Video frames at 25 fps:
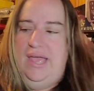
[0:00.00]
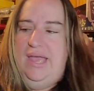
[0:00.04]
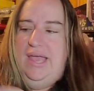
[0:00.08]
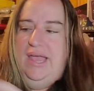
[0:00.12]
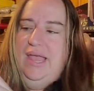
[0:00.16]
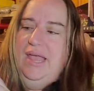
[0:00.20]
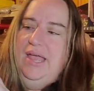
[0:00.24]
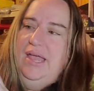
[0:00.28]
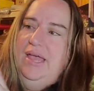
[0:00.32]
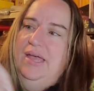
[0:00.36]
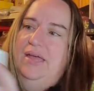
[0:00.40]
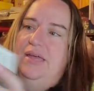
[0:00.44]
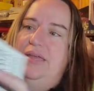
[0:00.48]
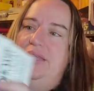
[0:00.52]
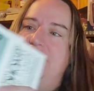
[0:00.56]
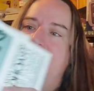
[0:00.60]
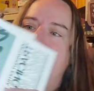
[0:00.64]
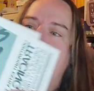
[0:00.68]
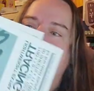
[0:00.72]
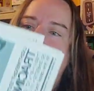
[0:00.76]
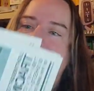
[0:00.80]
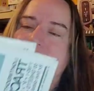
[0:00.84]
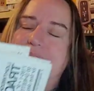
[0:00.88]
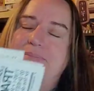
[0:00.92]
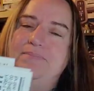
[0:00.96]
And
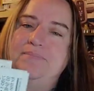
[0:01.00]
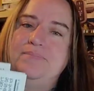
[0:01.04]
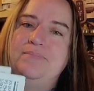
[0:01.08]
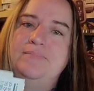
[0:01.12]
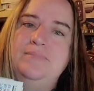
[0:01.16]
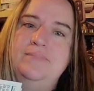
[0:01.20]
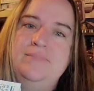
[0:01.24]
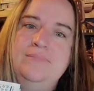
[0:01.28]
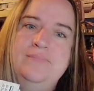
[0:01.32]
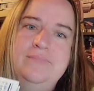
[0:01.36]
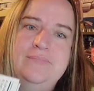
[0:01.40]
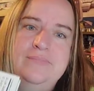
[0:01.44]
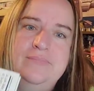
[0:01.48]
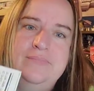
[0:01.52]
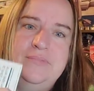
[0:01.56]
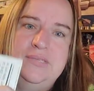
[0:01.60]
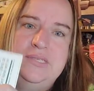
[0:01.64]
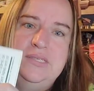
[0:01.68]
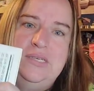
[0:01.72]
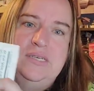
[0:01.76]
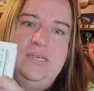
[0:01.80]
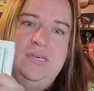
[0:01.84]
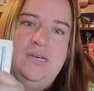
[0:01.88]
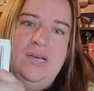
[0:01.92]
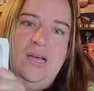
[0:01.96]
um,
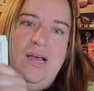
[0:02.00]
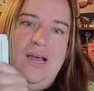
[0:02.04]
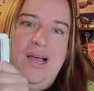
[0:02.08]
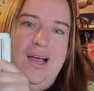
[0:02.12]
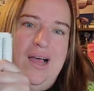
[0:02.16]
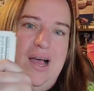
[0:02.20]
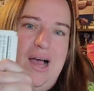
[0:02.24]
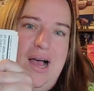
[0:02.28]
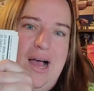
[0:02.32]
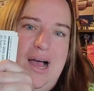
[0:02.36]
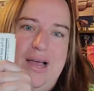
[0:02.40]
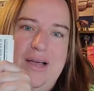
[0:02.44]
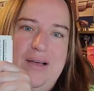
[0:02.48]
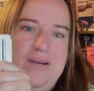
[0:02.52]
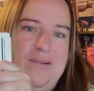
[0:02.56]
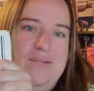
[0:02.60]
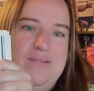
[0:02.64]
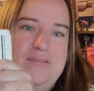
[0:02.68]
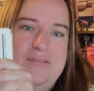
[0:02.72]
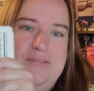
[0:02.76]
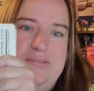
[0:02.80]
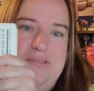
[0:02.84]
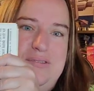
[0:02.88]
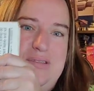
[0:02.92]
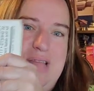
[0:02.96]
I
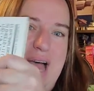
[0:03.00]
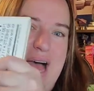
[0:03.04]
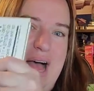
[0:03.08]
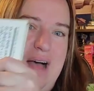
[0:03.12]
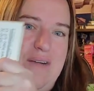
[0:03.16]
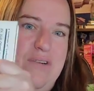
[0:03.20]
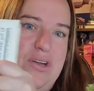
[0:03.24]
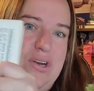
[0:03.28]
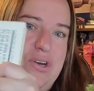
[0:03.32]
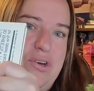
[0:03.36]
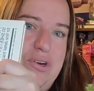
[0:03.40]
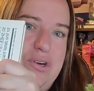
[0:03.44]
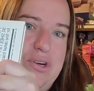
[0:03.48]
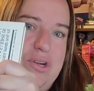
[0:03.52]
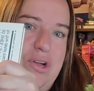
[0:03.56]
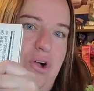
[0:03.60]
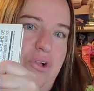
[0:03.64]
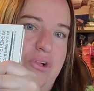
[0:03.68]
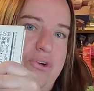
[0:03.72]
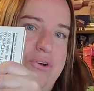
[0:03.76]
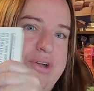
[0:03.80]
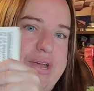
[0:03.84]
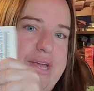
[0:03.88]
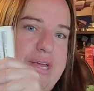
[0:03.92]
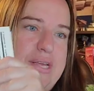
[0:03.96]
have under a
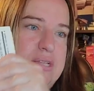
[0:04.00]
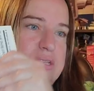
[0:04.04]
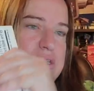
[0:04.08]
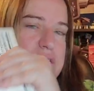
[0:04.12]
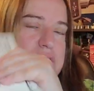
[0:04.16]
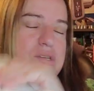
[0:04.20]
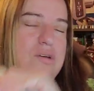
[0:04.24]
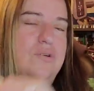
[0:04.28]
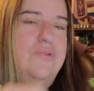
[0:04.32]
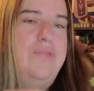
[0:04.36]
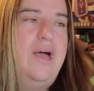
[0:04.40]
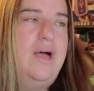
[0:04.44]
dollar in. So